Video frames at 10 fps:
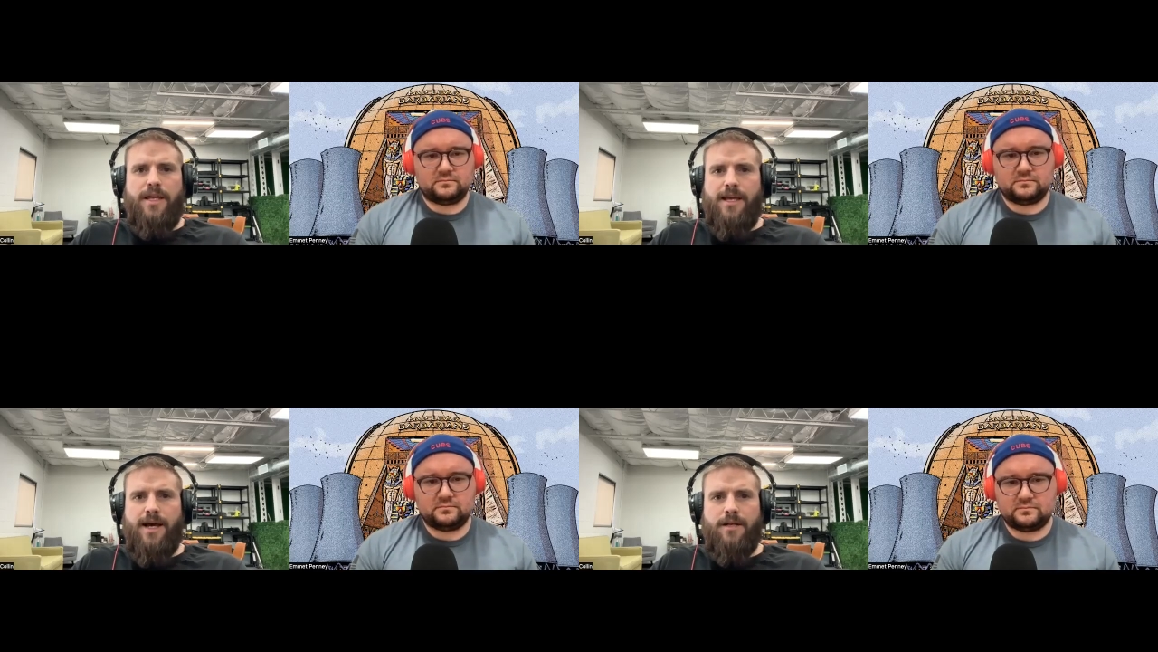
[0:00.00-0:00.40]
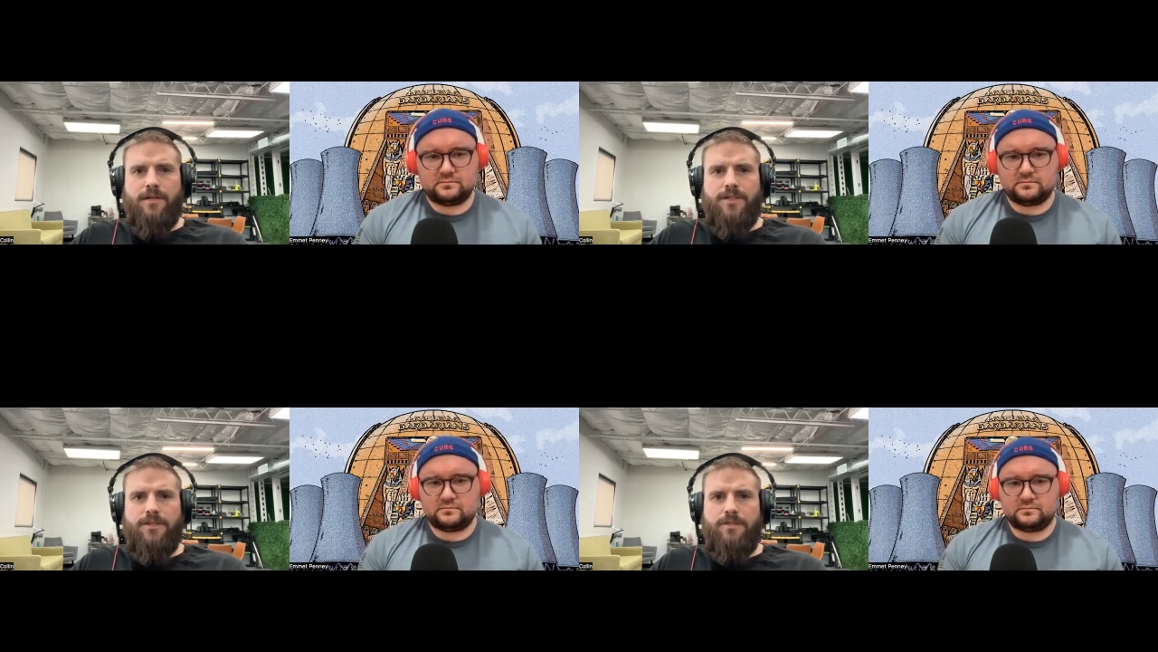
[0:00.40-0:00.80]
Speaker 1: a
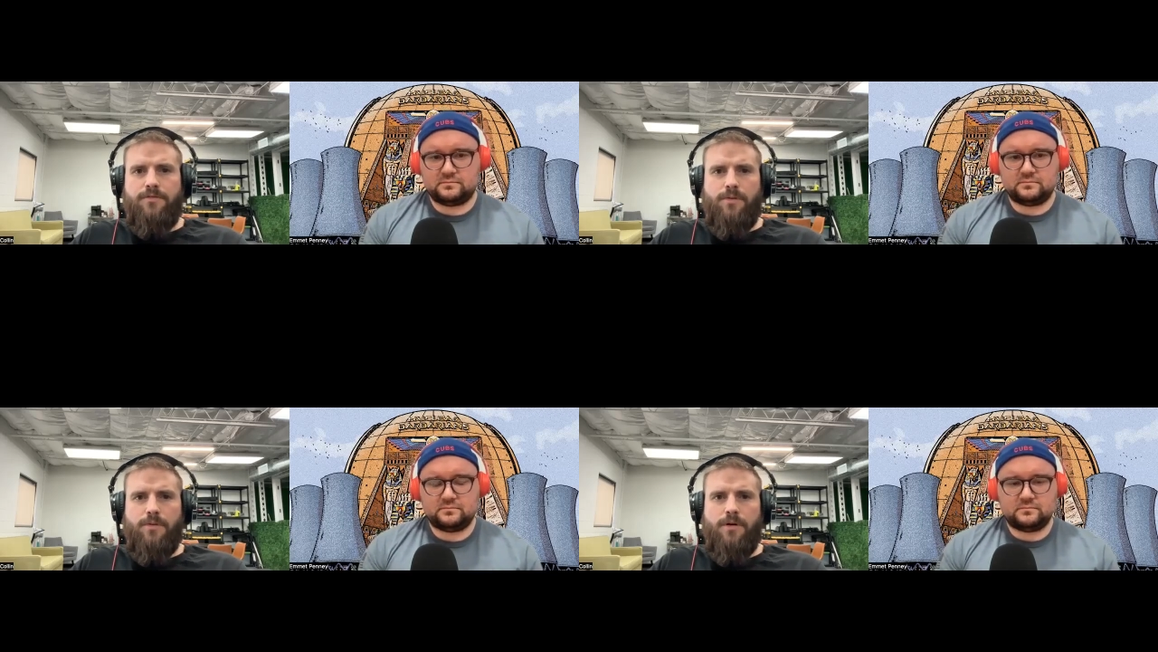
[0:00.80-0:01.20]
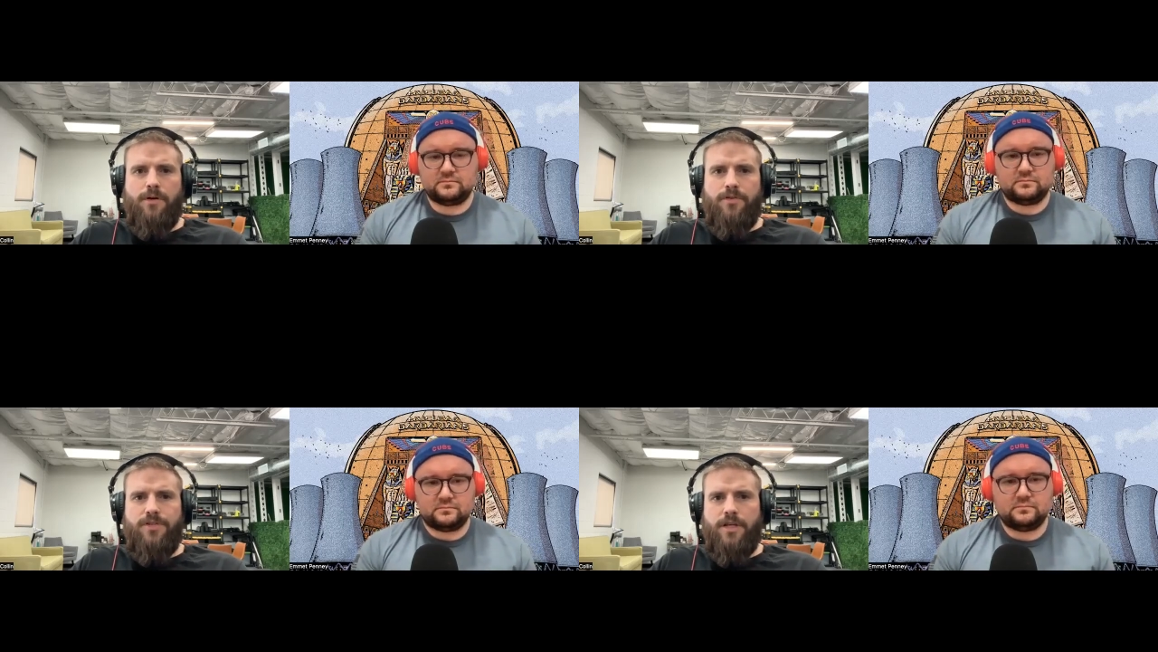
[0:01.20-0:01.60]
catalyst
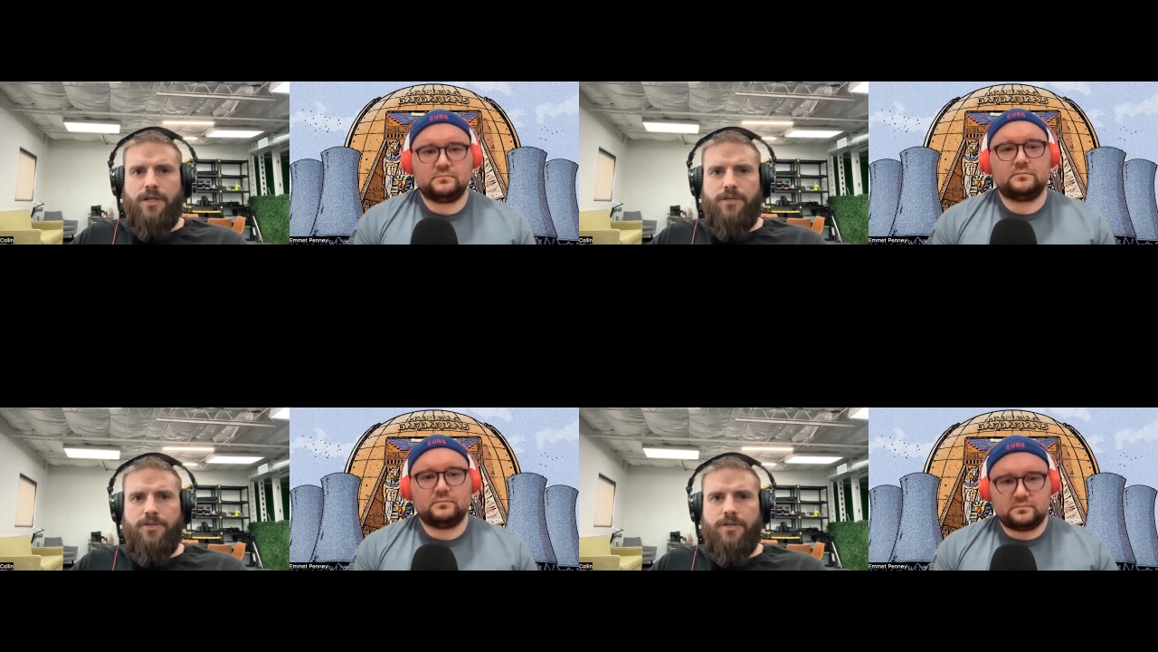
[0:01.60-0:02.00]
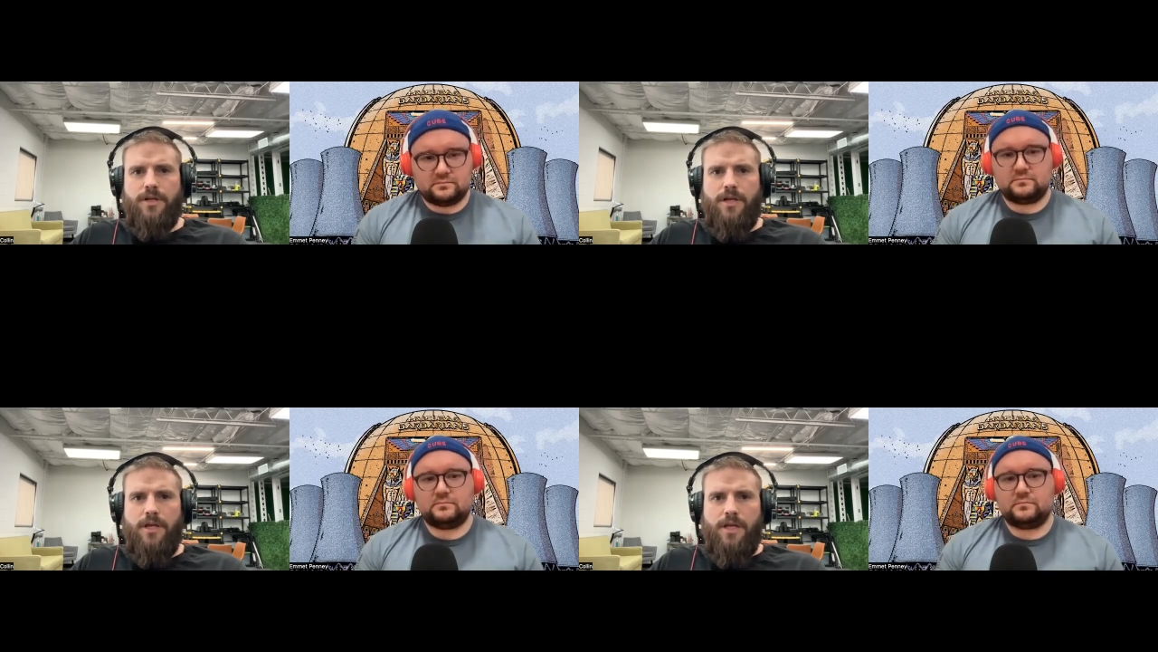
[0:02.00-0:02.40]
for change
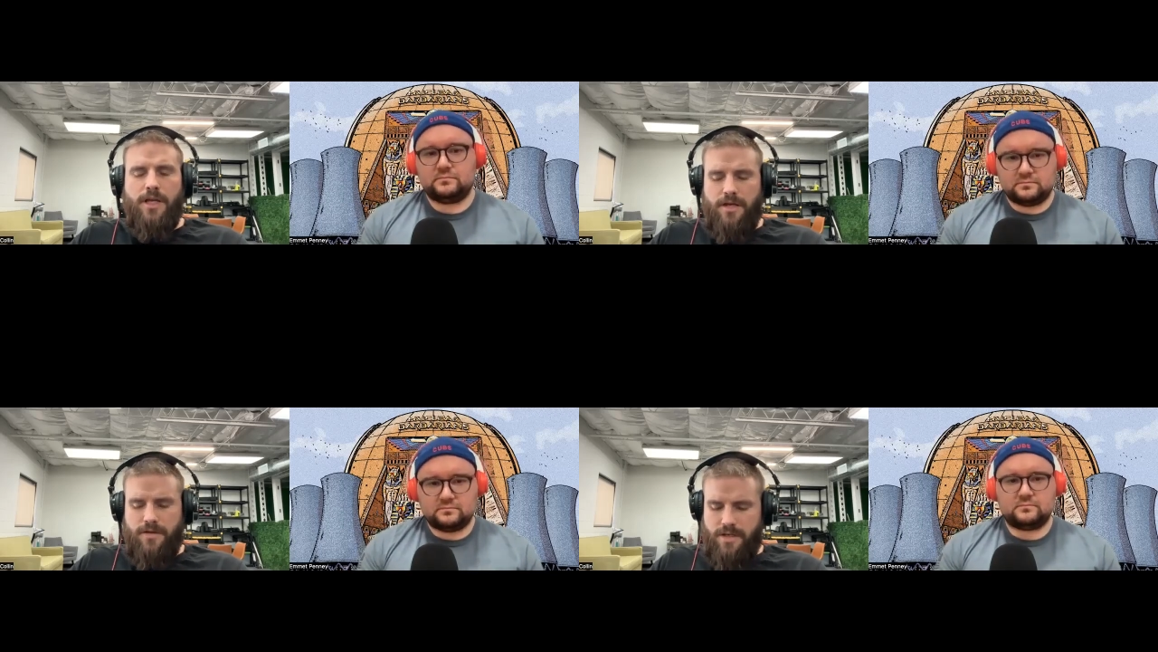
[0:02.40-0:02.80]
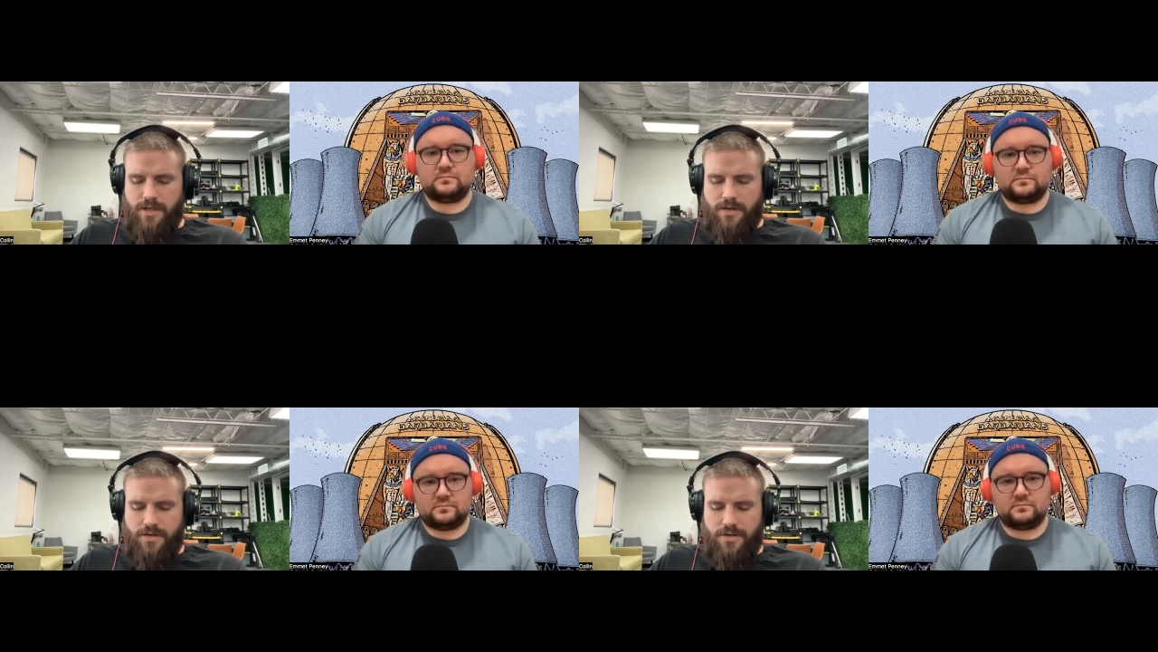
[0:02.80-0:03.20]
in the mm.
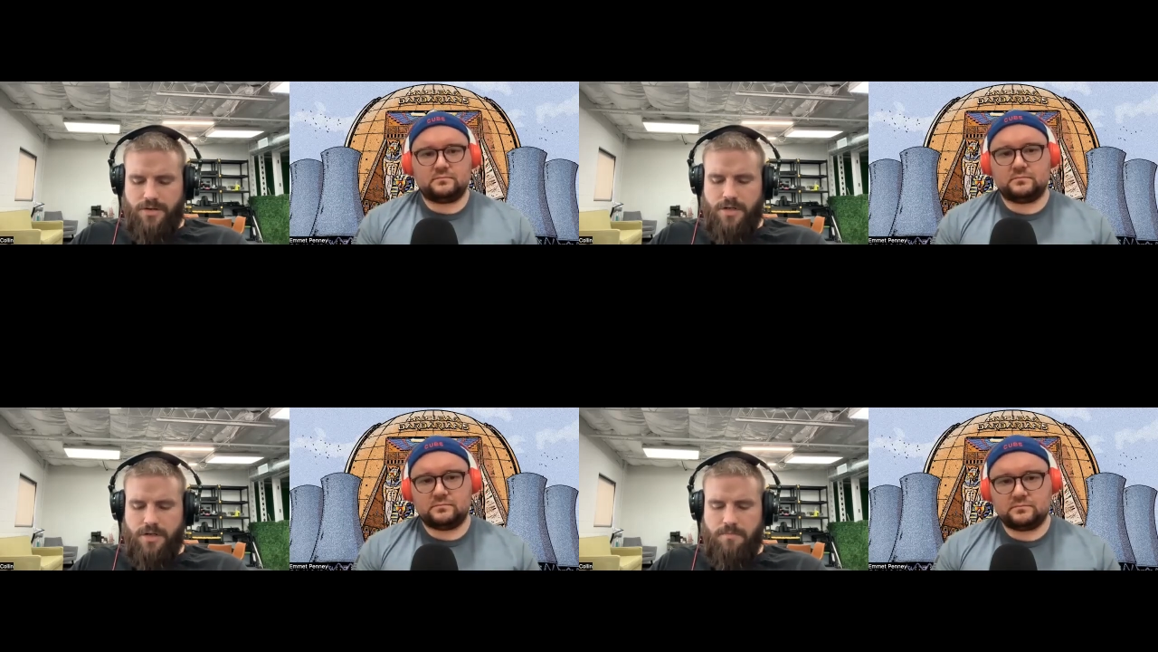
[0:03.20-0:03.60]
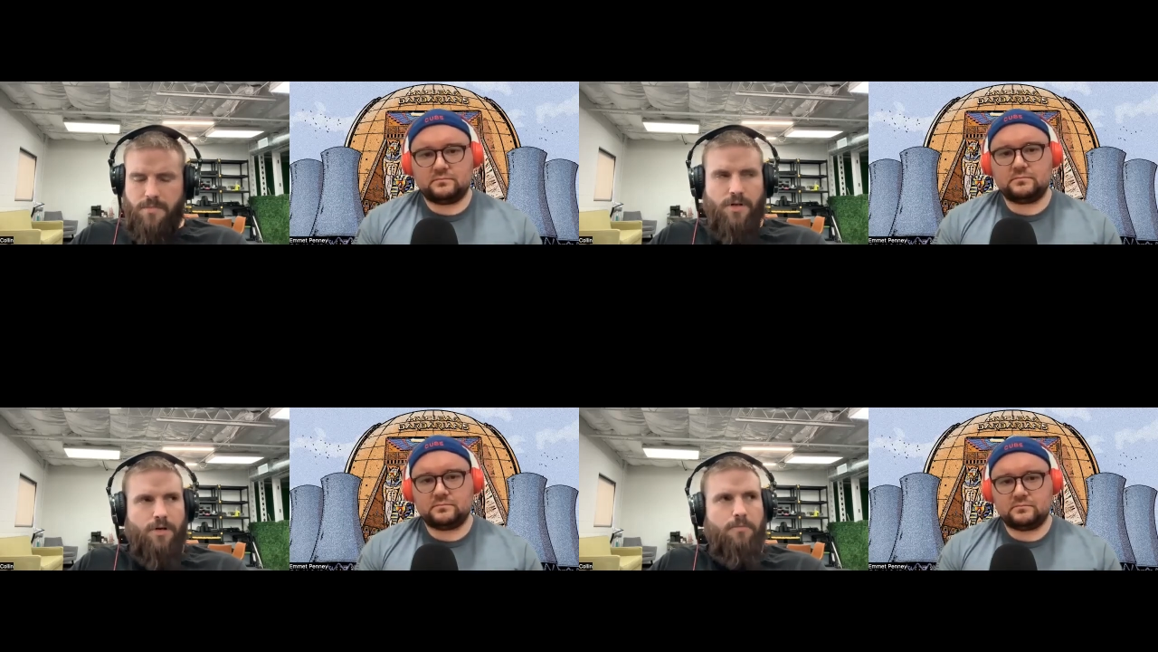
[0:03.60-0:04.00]
industry.
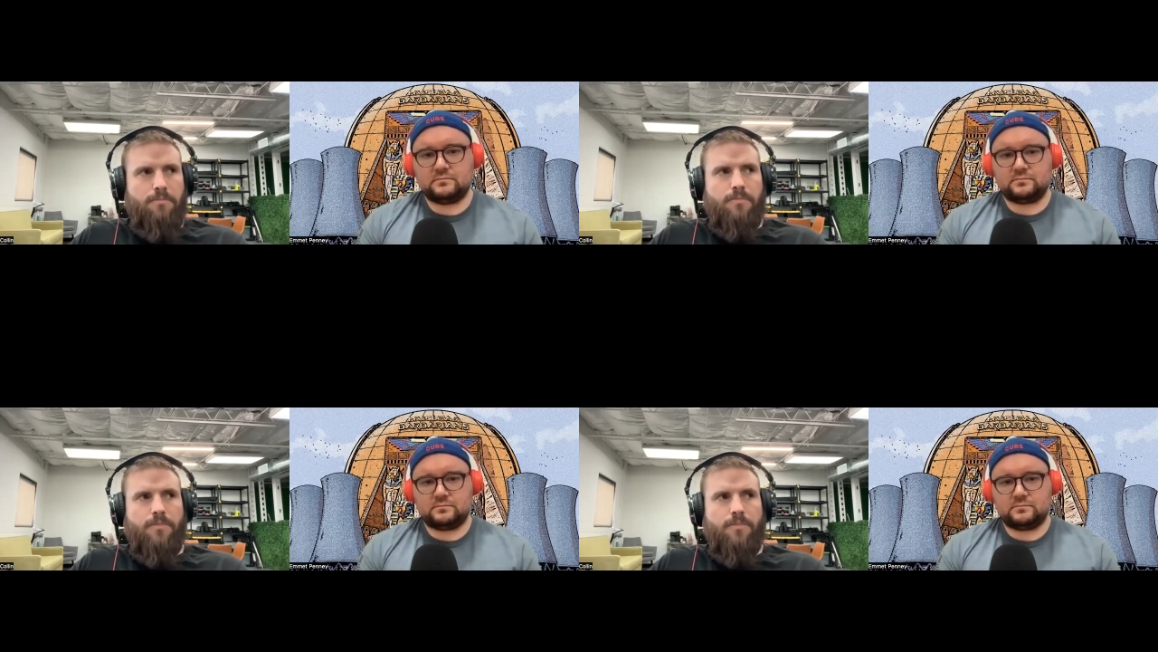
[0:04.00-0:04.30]
You know,